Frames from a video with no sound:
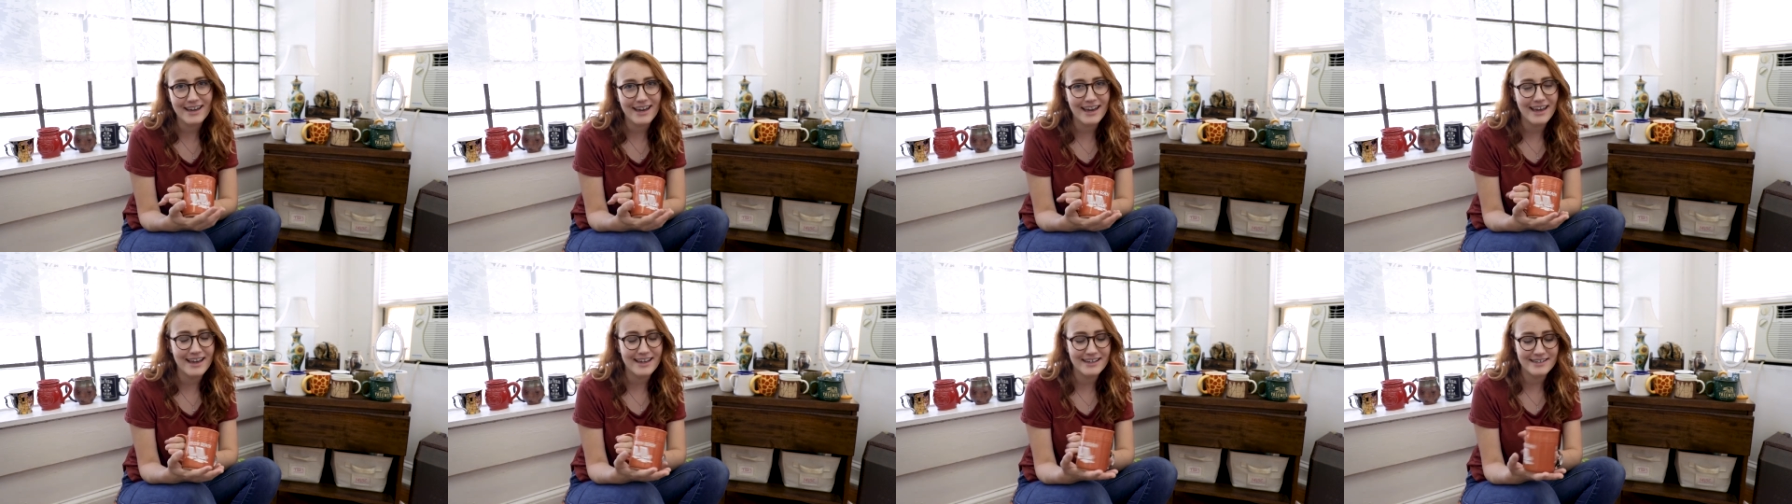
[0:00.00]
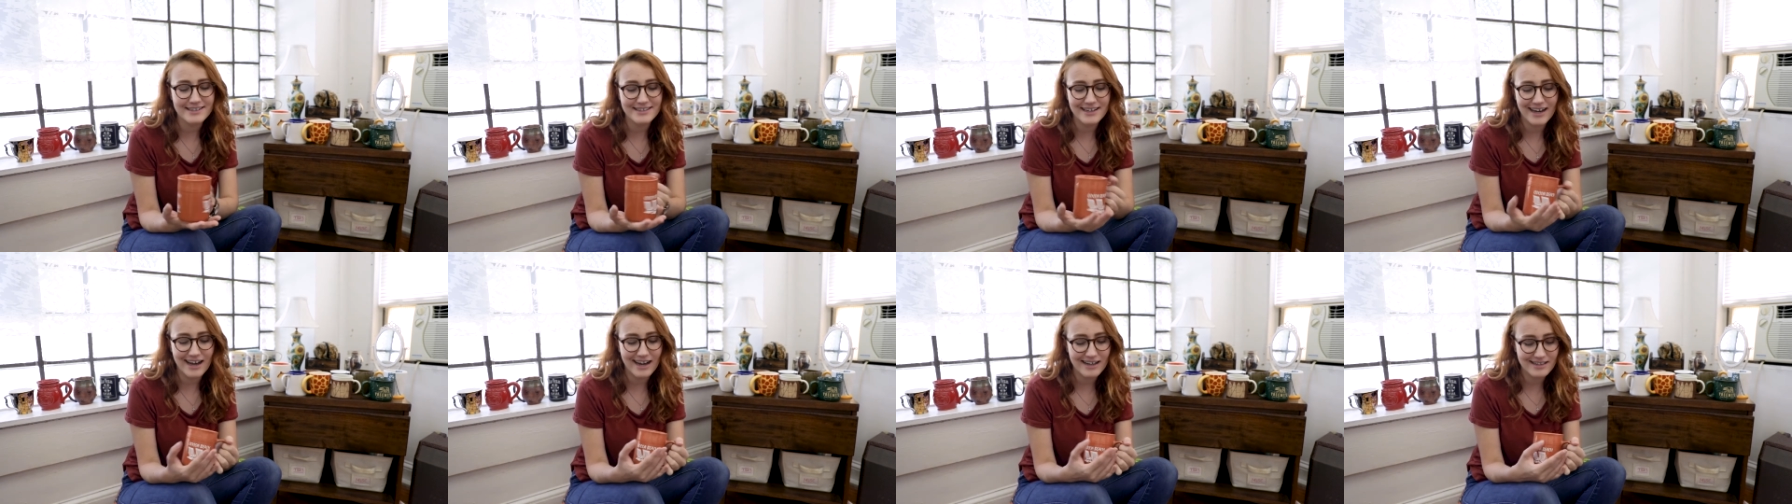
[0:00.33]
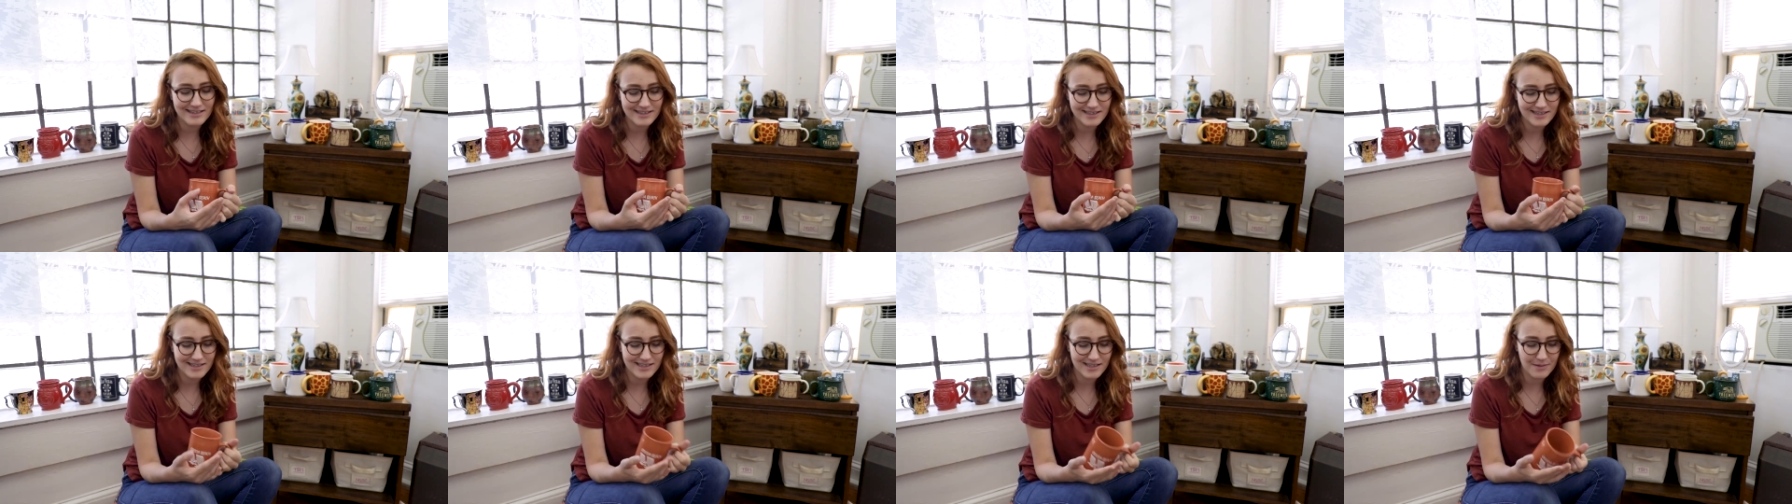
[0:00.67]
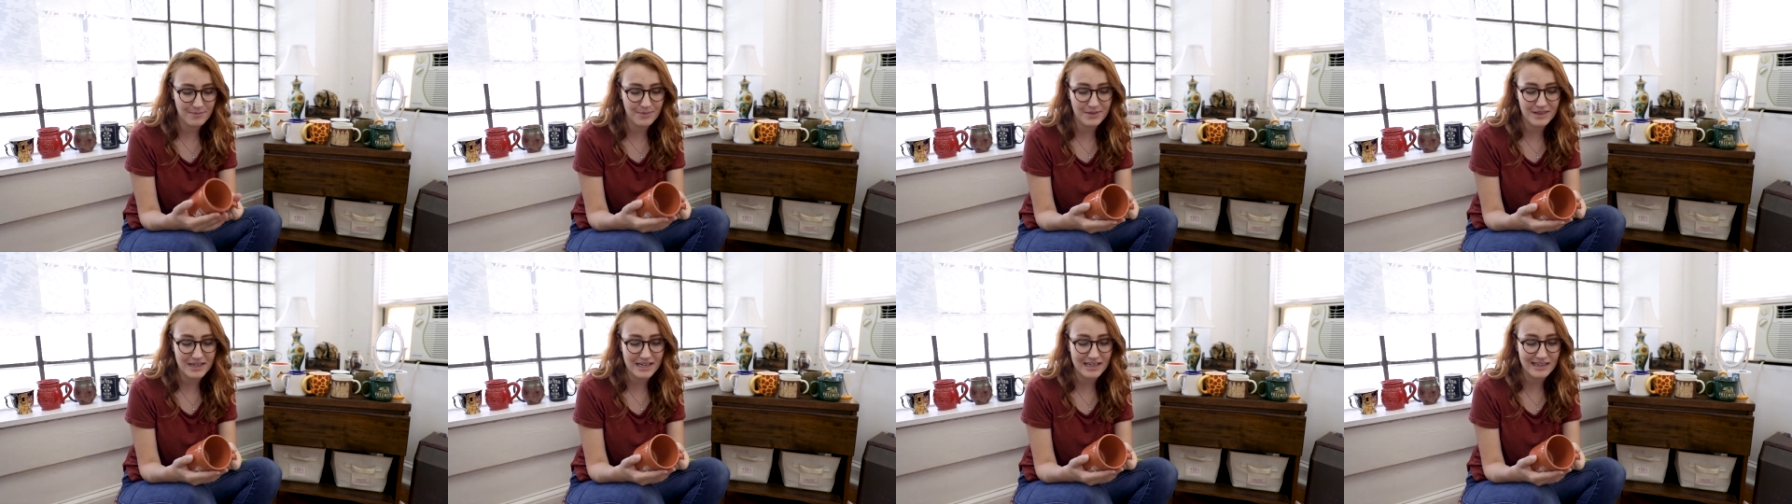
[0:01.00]
and not
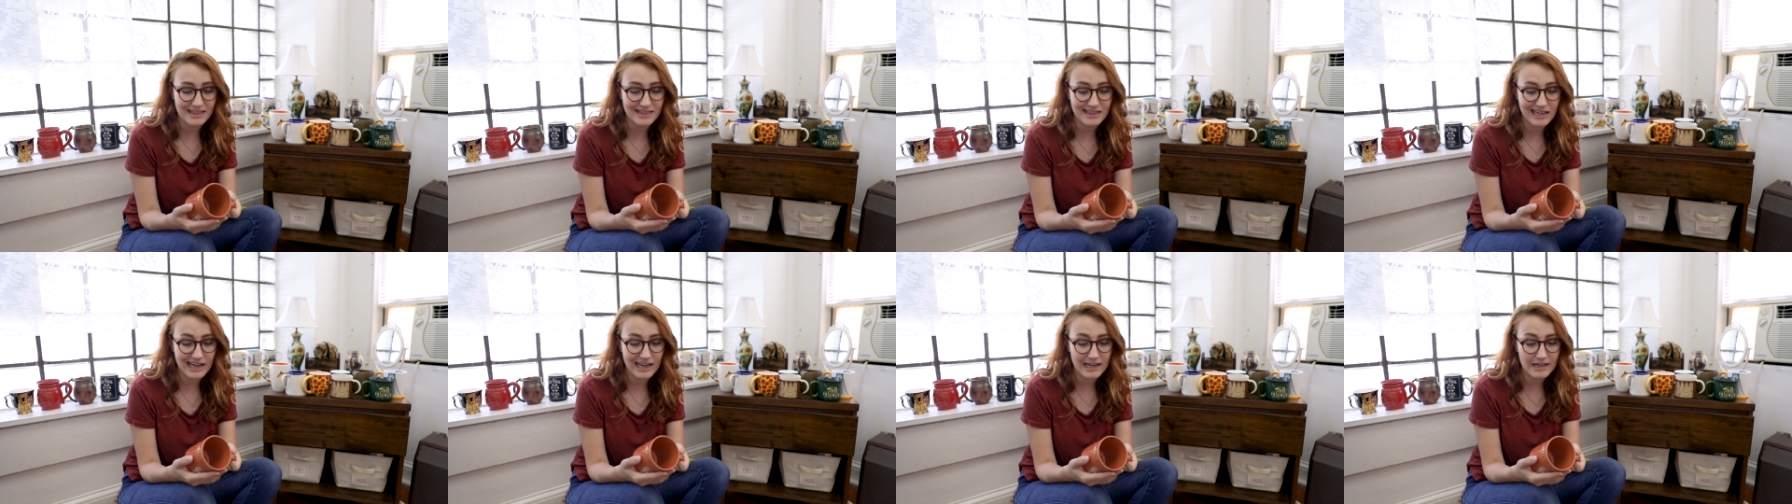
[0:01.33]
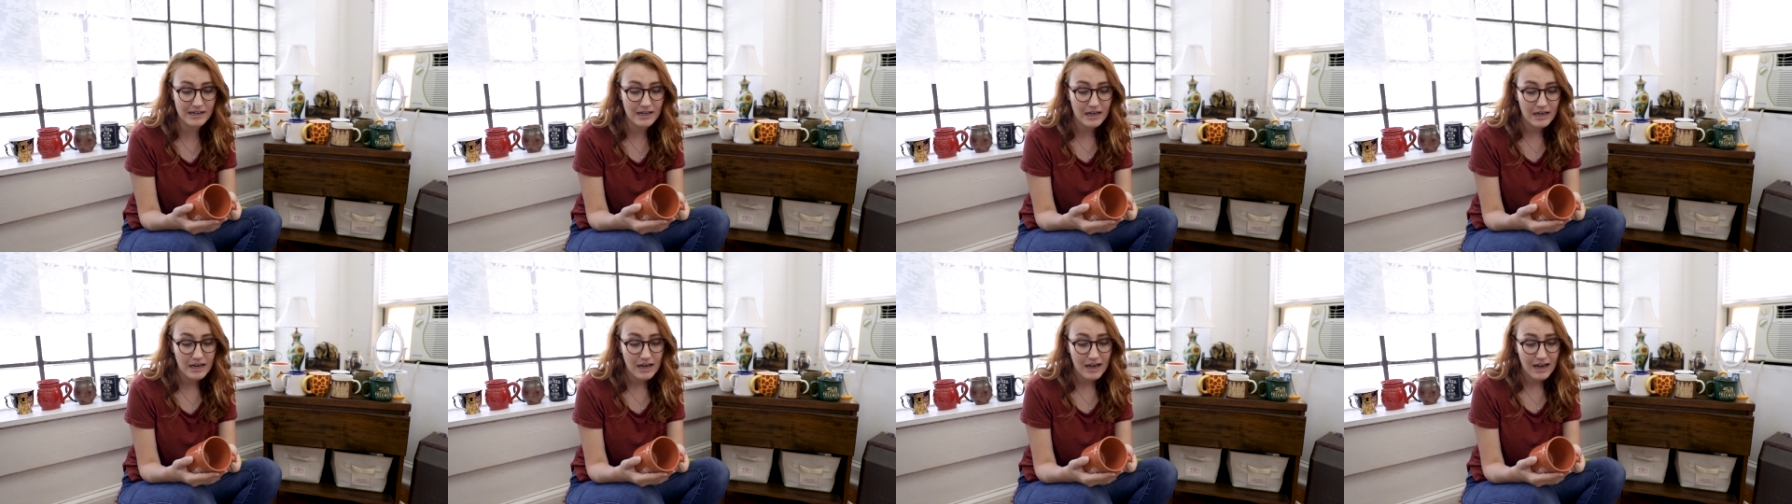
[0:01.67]
something that